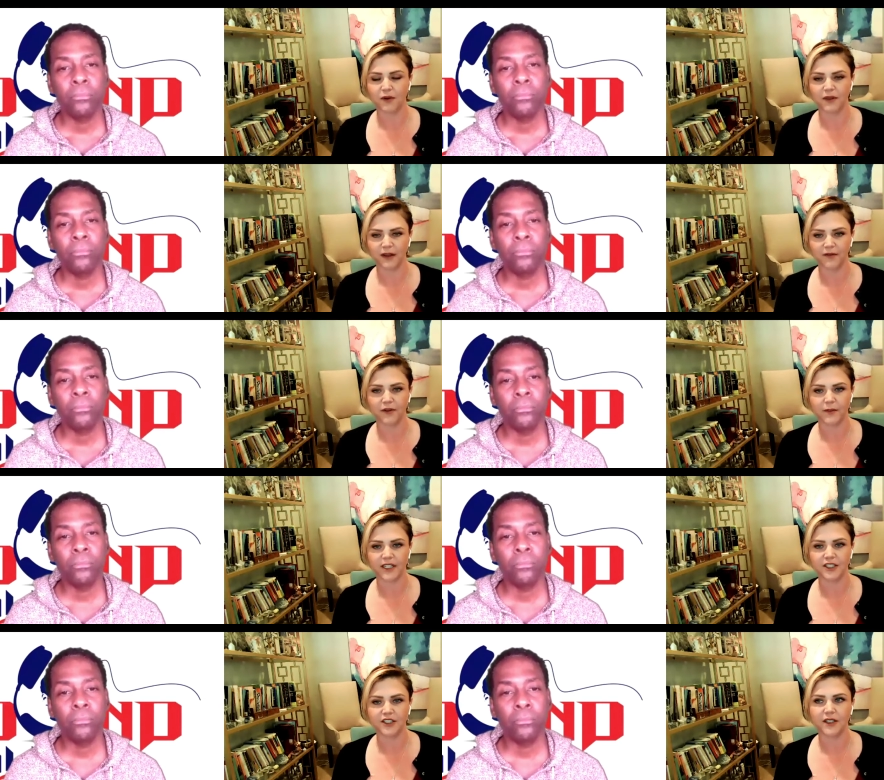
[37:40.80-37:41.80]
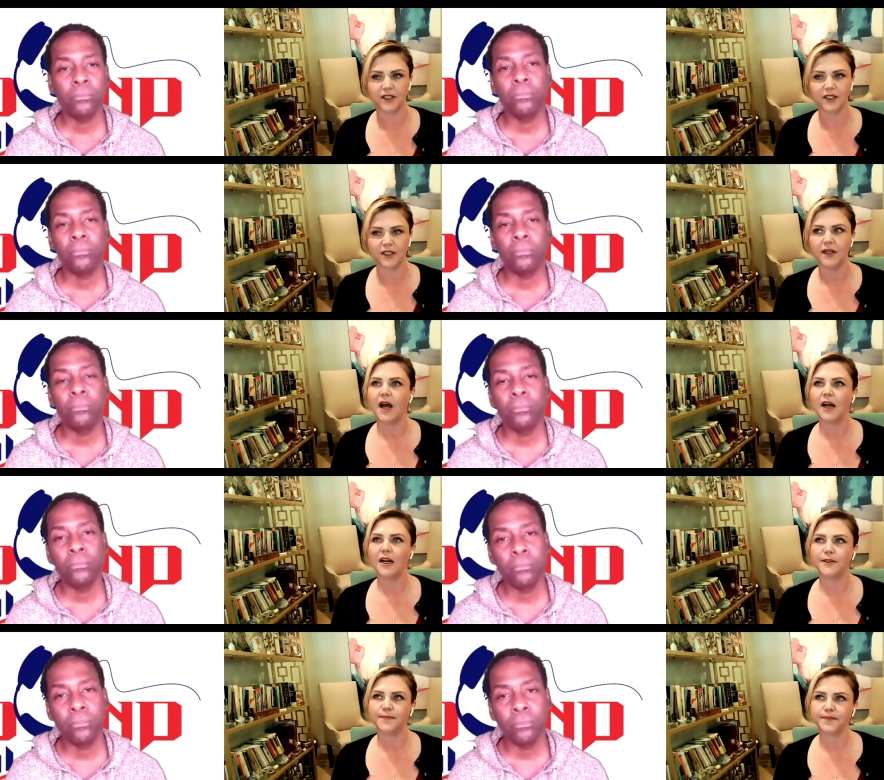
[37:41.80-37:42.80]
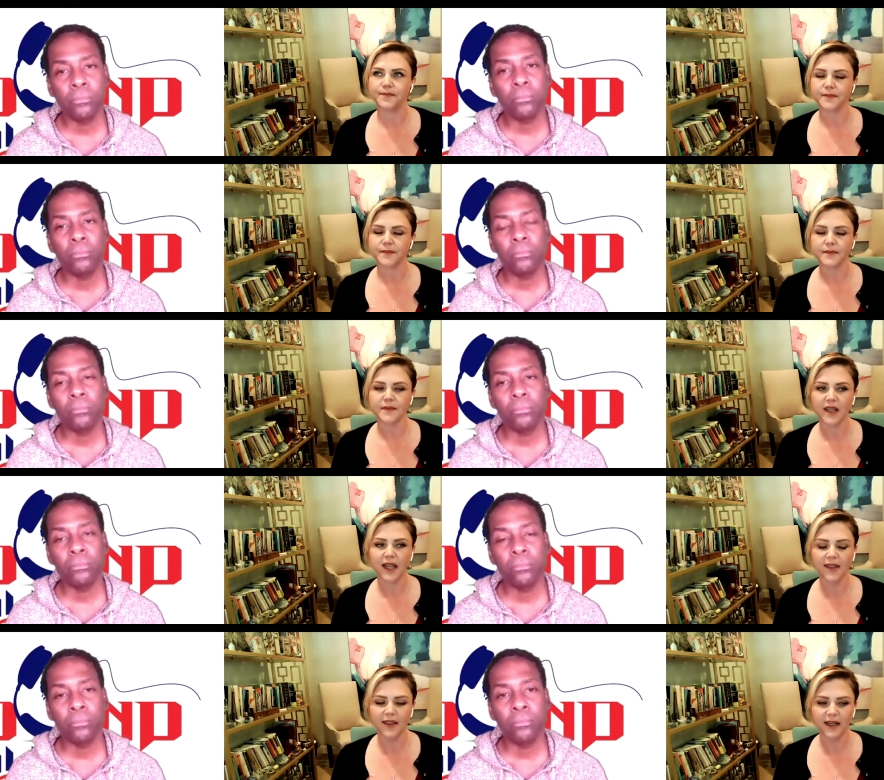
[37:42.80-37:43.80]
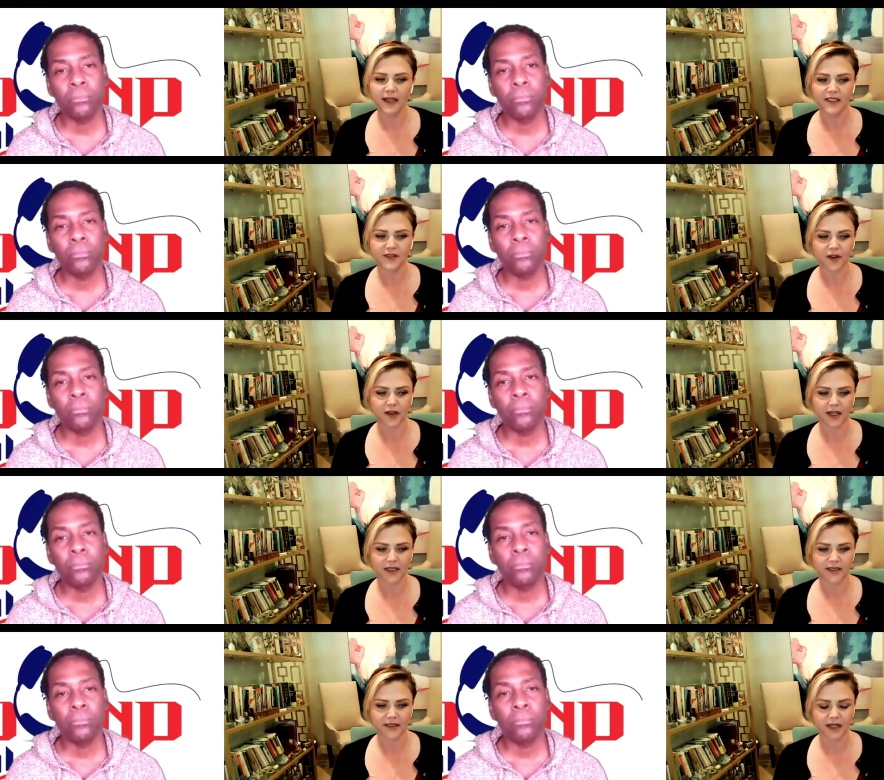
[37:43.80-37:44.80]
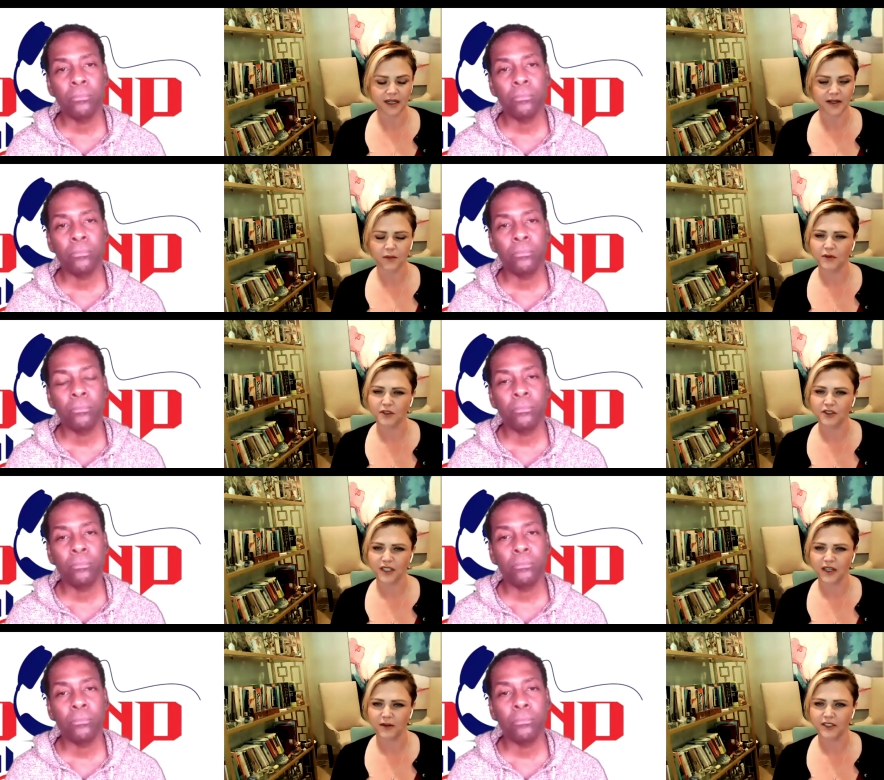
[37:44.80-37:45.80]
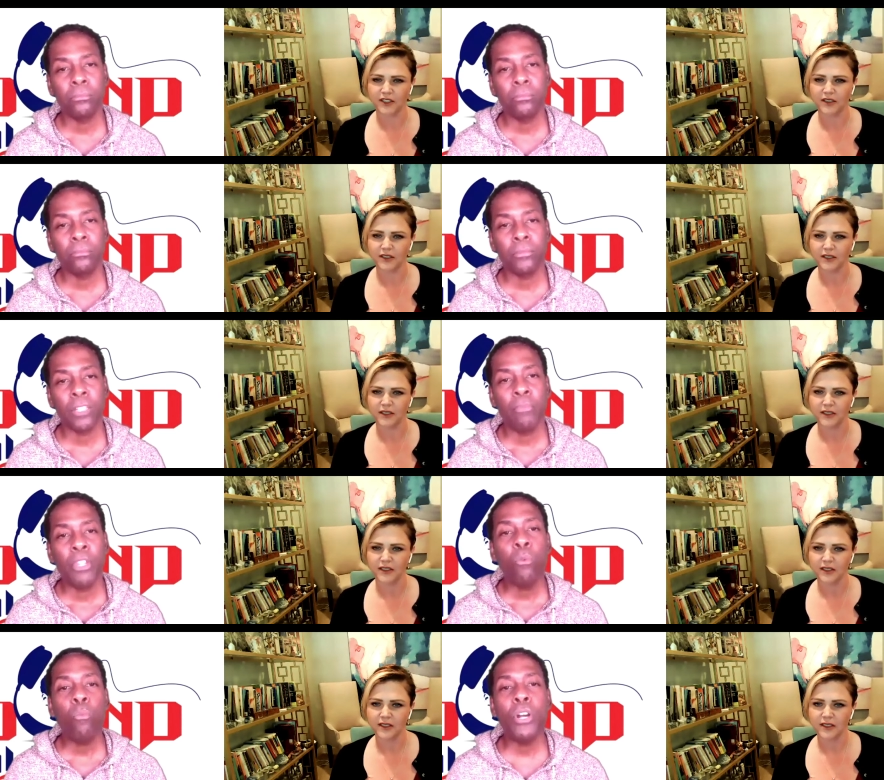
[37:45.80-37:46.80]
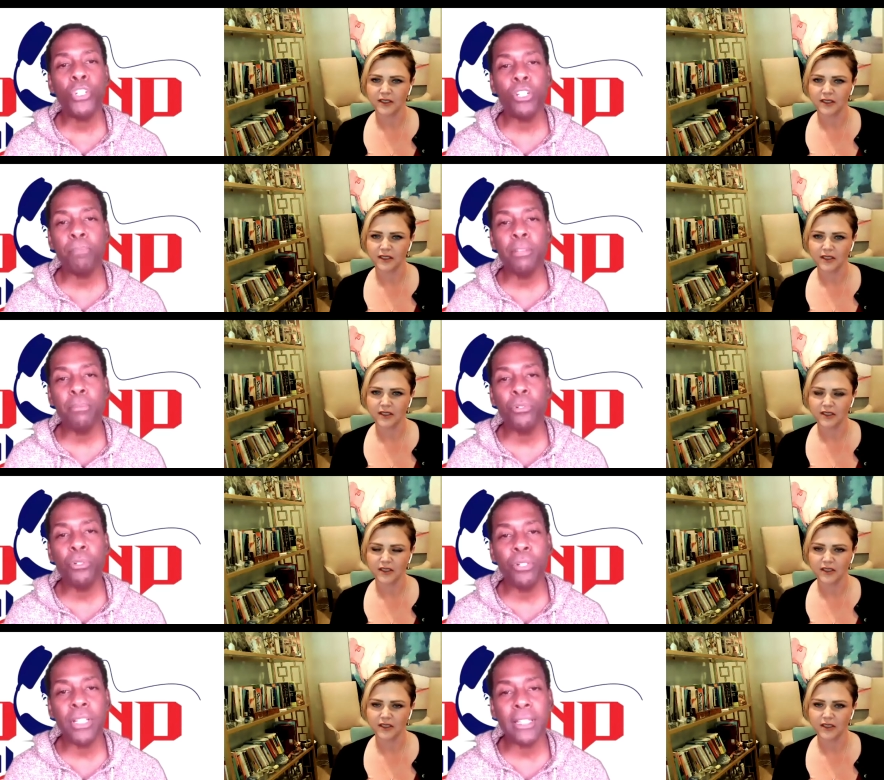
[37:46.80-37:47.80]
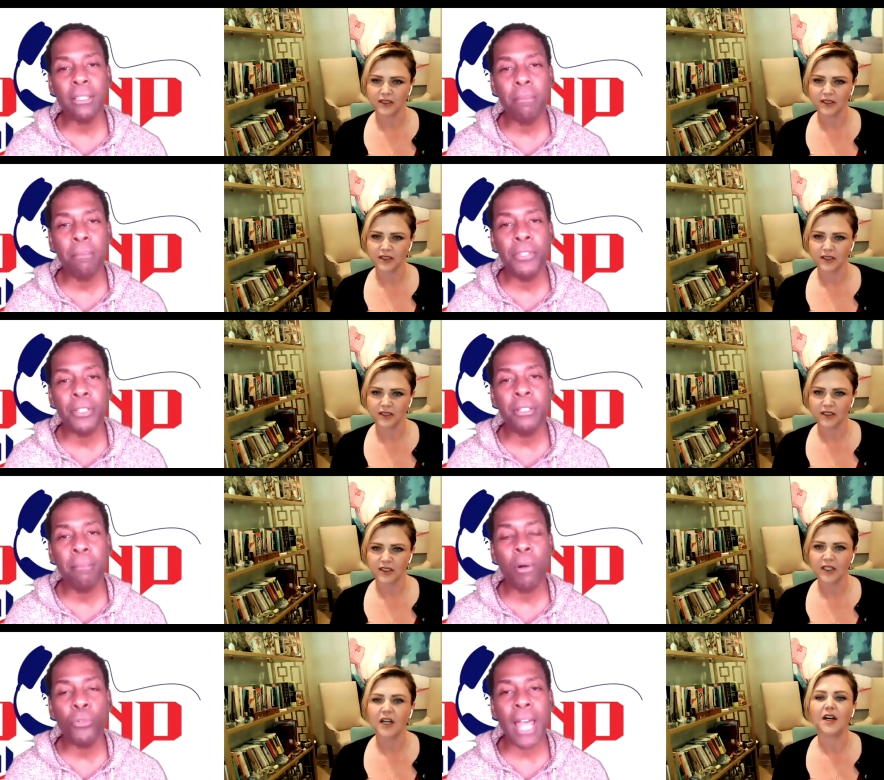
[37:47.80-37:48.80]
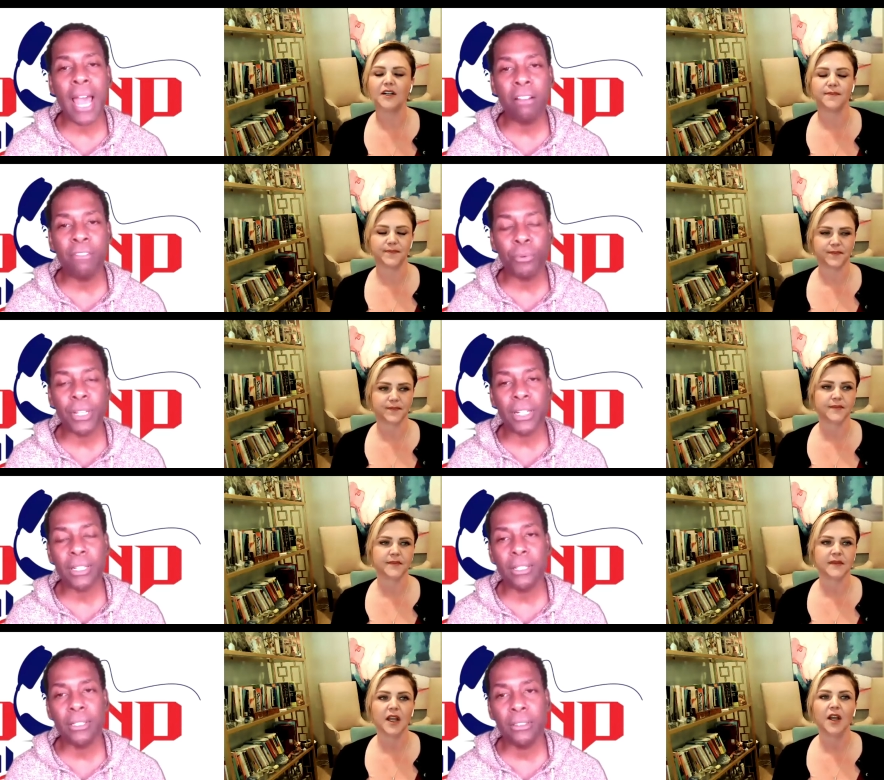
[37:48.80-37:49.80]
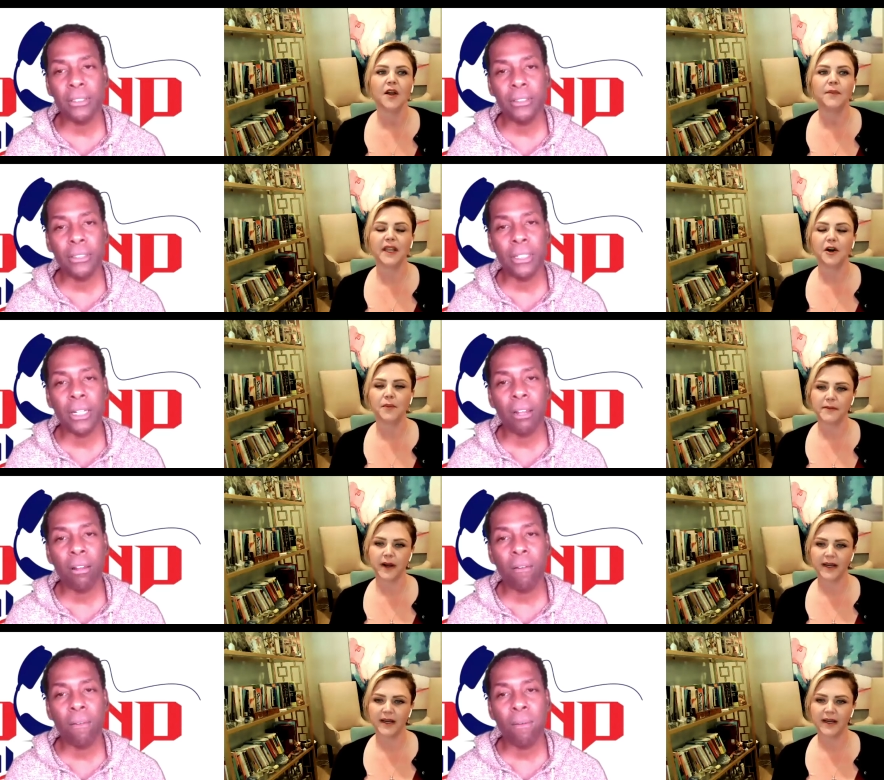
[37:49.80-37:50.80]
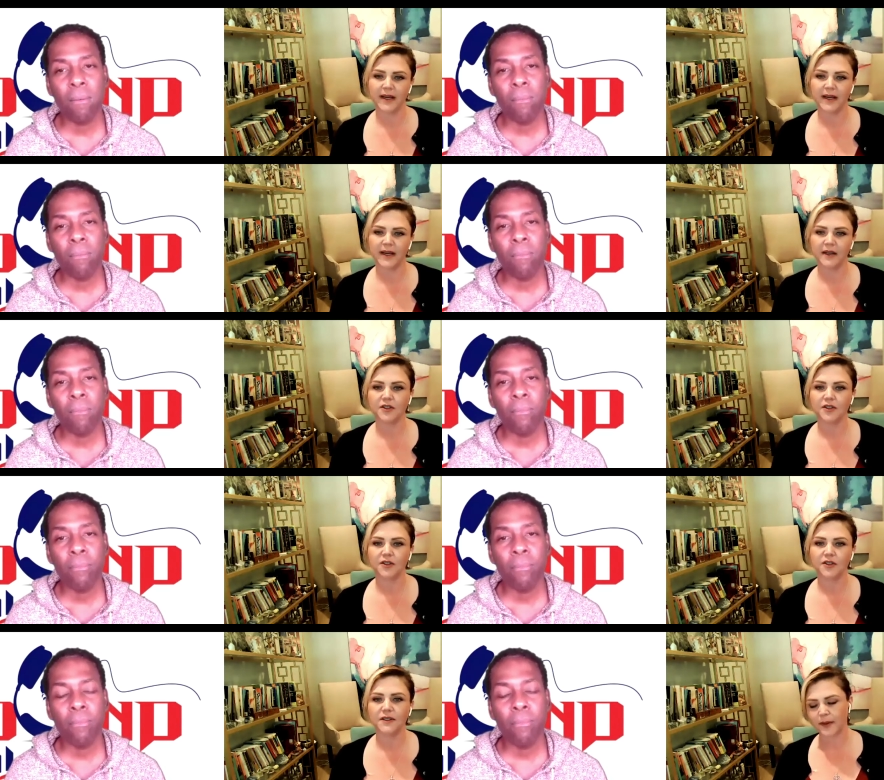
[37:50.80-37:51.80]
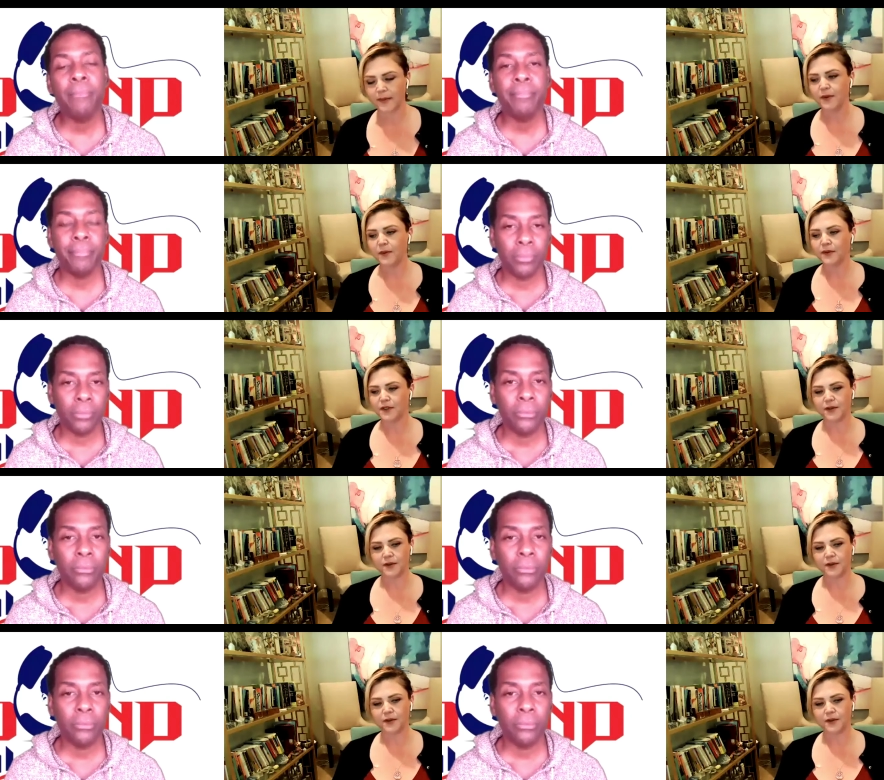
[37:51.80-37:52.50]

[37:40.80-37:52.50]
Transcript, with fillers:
Speaker 1: for yourself with the information. Um, and then as far as, uh, what was your second question?
Speaker 2: What should people do to get the, the, the most out of a reading? Um,
Speaker 1: be open-minded. So this is what